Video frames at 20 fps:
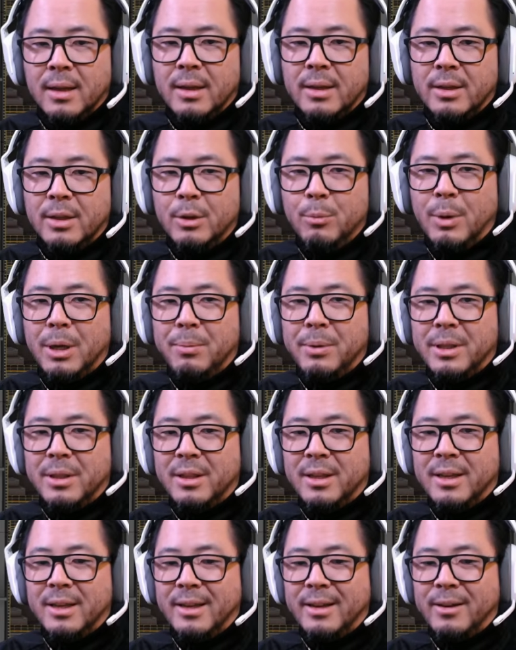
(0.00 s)
You might be
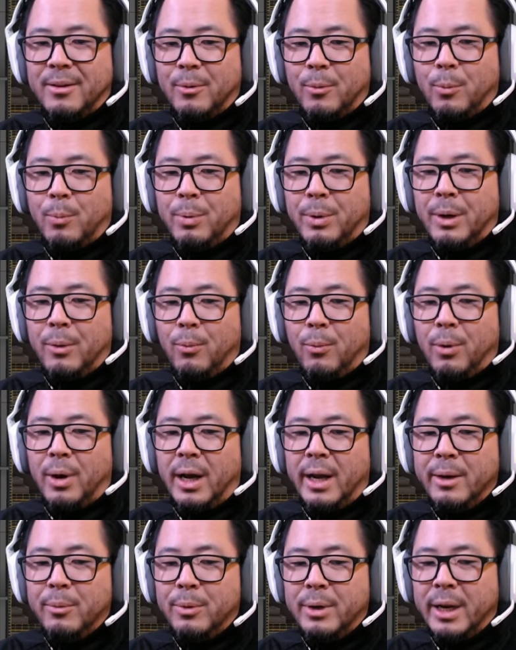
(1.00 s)
thinking, but
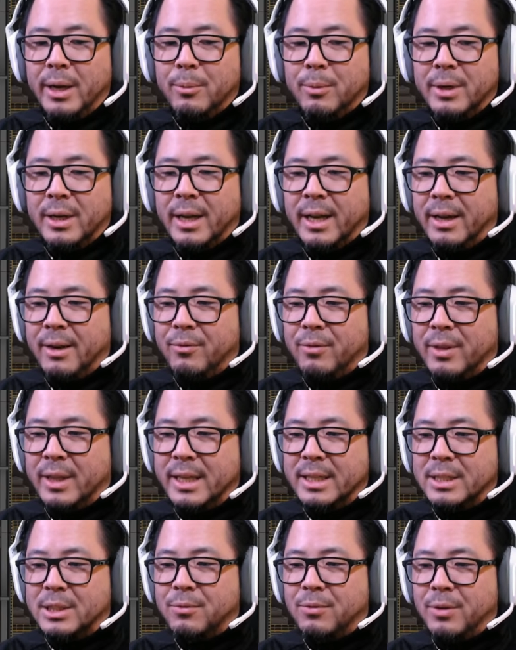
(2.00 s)
why would I want to have
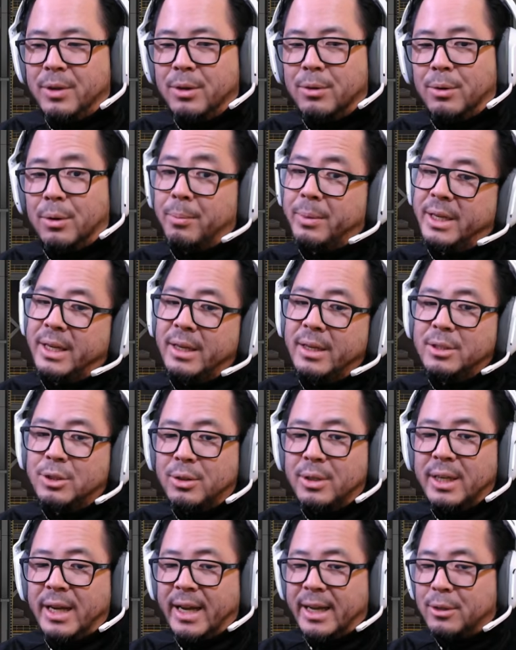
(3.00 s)
less fuel? Because you
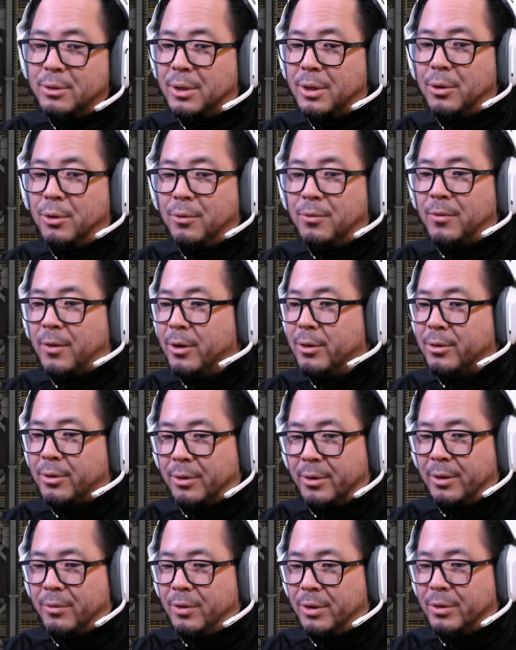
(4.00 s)
can actually go
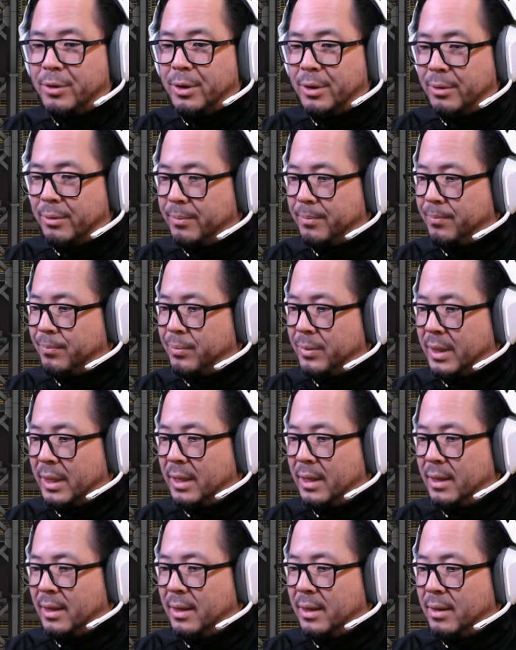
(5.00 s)
farther if you don't.
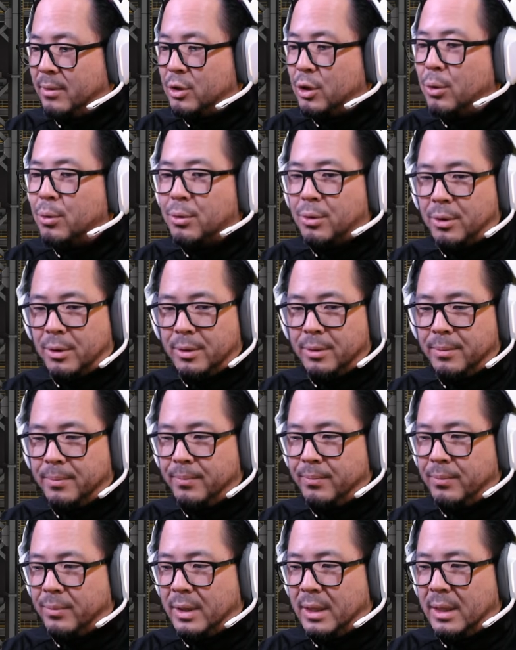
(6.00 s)
Total.
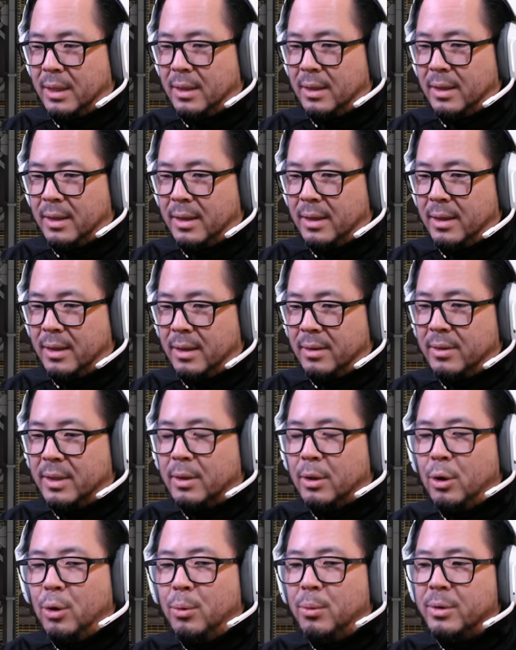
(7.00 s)
The
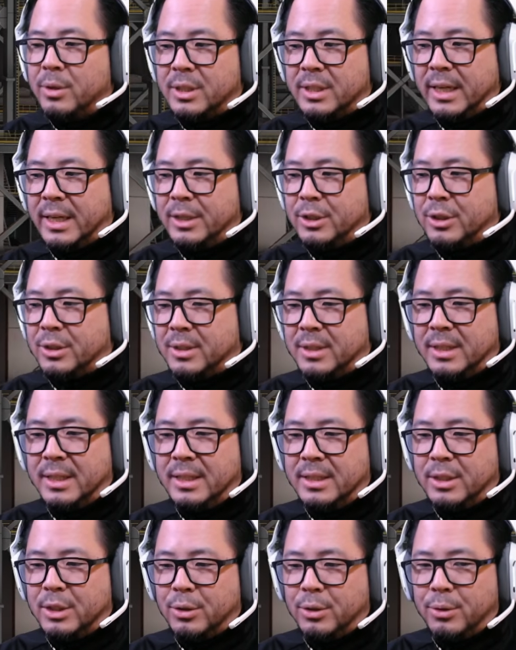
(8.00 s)
lower stages
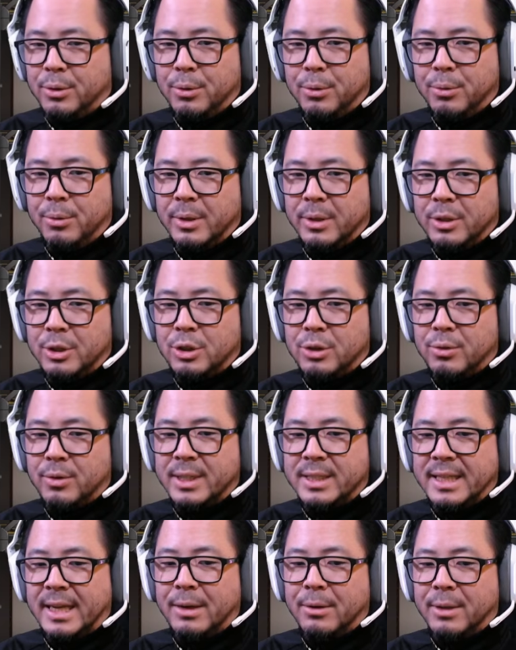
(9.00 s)
need to
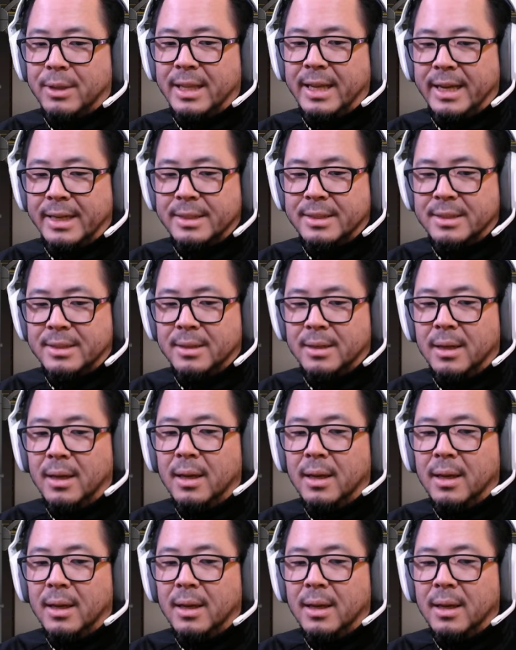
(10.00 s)
stress out less.